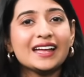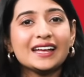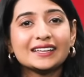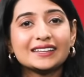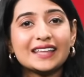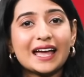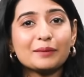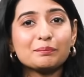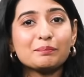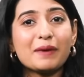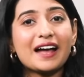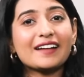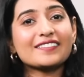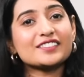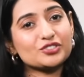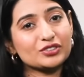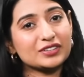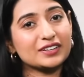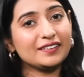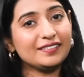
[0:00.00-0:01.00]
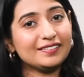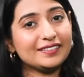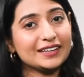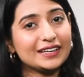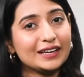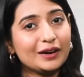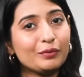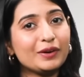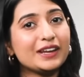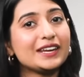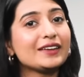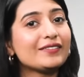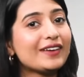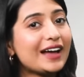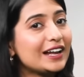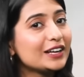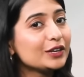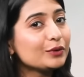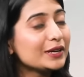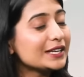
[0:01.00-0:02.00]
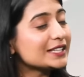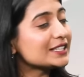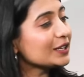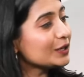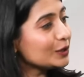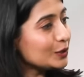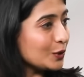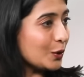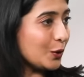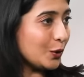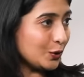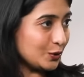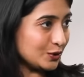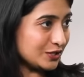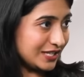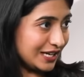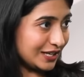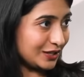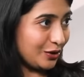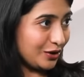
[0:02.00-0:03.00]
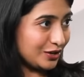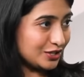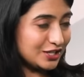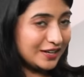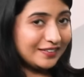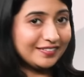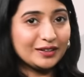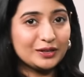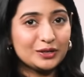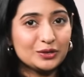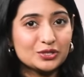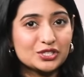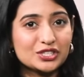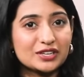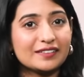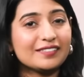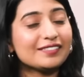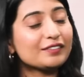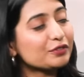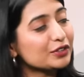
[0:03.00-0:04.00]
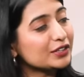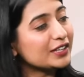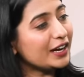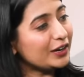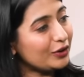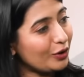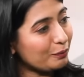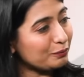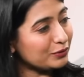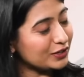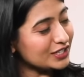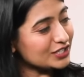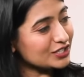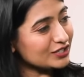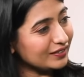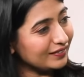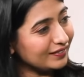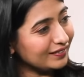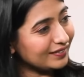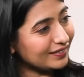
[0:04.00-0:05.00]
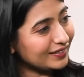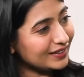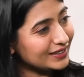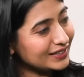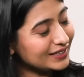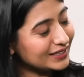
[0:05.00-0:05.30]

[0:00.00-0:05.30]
that banks should consider when evaluating low-code technology solutions for their operations?